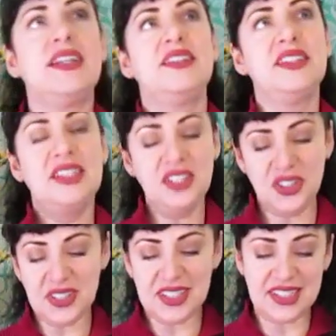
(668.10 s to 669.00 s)
it's an
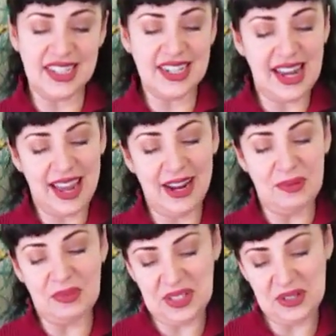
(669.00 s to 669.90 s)
interesting
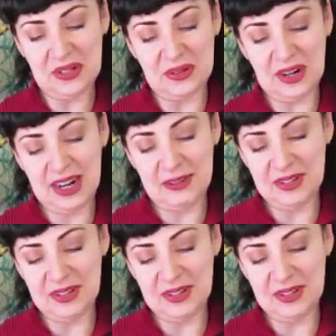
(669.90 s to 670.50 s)
name too, right?